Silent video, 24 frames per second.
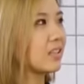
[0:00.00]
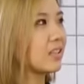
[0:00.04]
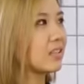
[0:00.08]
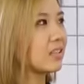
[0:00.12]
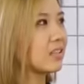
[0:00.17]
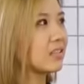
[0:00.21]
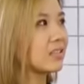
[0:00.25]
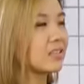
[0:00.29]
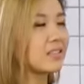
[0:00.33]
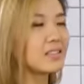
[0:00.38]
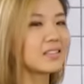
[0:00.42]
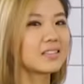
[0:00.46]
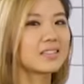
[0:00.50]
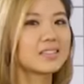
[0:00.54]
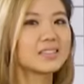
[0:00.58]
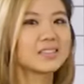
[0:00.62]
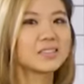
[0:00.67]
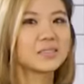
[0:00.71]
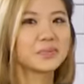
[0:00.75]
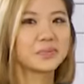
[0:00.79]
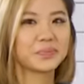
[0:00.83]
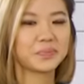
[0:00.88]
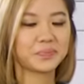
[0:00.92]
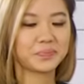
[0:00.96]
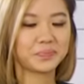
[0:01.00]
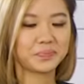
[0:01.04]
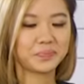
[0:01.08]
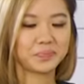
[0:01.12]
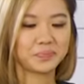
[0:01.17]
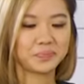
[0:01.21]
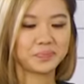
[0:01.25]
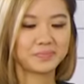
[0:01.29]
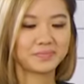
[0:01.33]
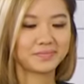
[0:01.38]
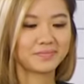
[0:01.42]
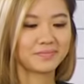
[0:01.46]

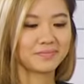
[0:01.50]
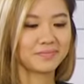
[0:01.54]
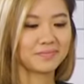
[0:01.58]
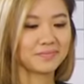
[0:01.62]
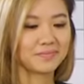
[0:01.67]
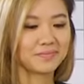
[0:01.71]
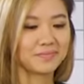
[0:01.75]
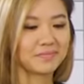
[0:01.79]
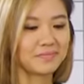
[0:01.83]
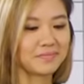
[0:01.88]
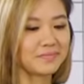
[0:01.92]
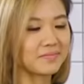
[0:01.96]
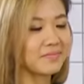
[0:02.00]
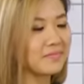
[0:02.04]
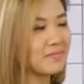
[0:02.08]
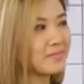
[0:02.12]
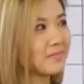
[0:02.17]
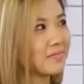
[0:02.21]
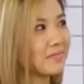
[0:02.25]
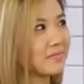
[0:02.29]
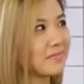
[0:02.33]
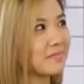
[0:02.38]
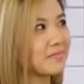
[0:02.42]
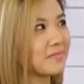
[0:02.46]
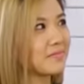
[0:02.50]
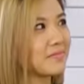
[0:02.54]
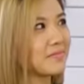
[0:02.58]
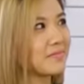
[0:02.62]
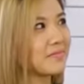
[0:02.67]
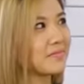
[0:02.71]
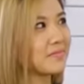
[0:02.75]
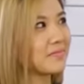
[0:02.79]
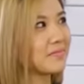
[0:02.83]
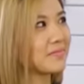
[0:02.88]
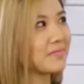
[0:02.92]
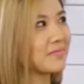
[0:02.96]

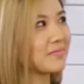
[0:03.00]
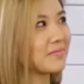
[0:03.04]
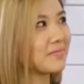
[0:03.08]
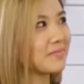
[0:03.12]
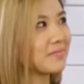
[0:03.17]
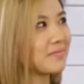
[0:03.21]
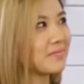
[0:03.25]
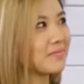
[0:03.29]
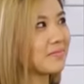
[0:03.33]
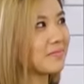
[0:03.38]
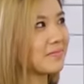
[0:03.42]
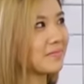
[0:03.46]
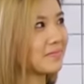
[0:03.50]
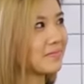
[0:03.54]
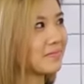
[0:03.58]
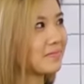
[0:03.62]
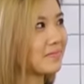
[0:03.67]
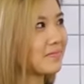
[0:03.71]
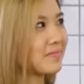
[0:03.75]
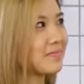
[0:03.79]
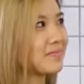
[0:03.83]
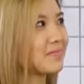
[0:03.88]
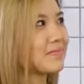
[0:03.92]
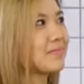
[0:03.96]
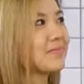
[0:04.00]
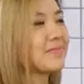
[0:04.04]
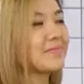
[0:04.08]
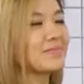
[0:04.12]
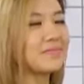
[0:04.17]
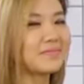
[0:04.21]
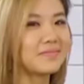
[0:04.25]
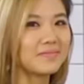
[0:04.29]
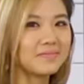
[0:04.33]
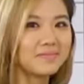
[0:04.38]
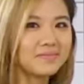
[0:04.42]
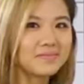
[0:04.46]

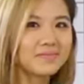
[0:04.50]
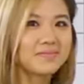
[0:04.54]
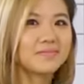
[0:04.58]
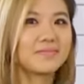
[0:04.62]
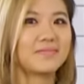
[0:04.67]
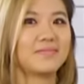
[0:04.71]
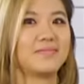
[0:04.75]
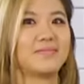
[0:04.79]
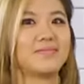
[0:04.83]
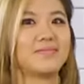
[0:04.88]
(silent)